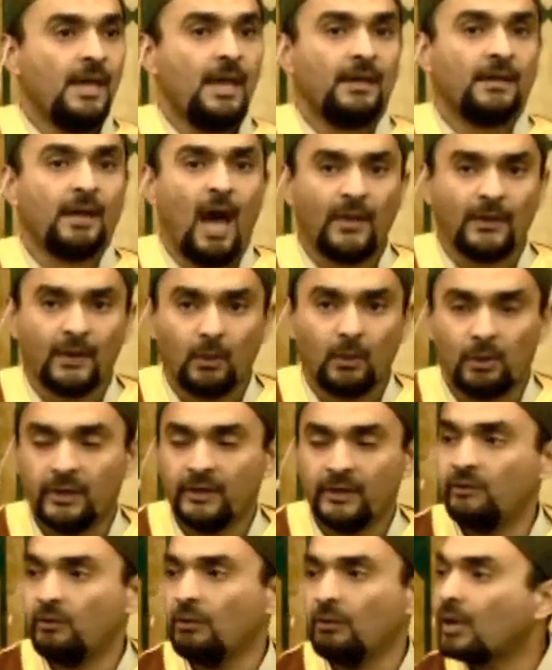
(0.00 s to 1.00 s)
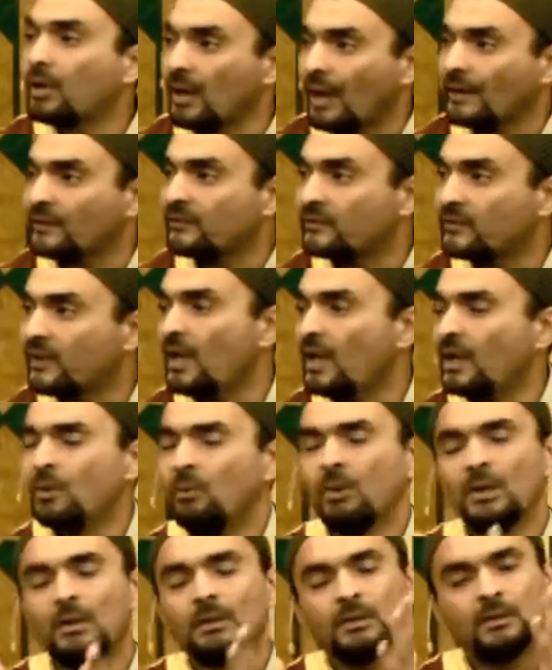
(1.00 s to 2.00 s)
In other words, you cannot say,
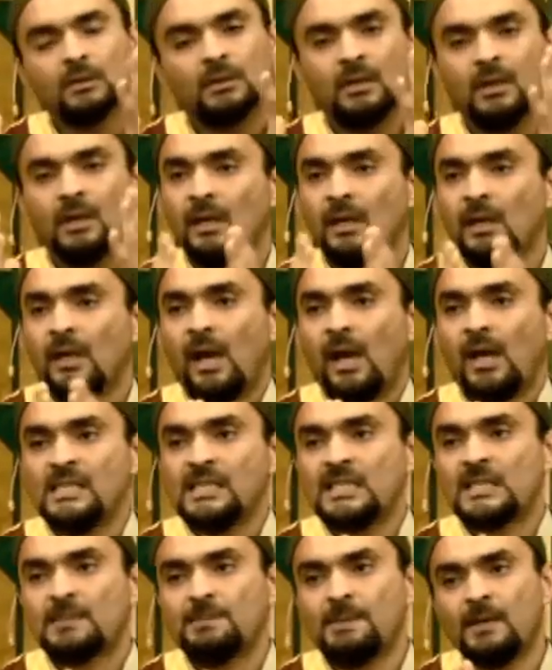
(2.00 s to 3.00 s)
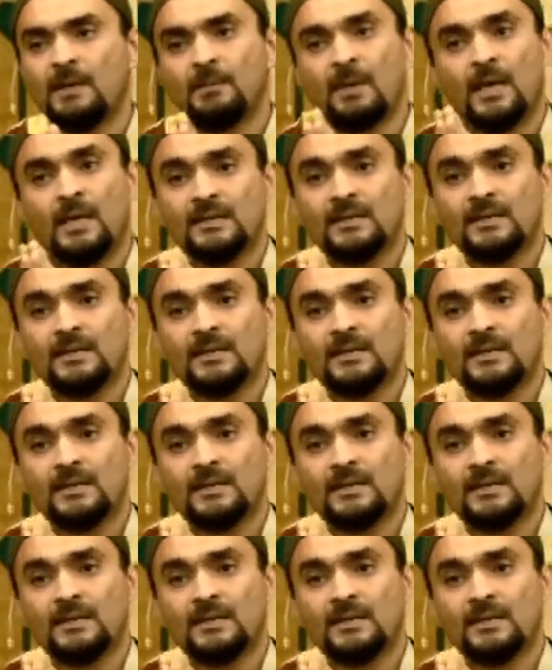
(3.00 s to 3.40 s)
well, I spent my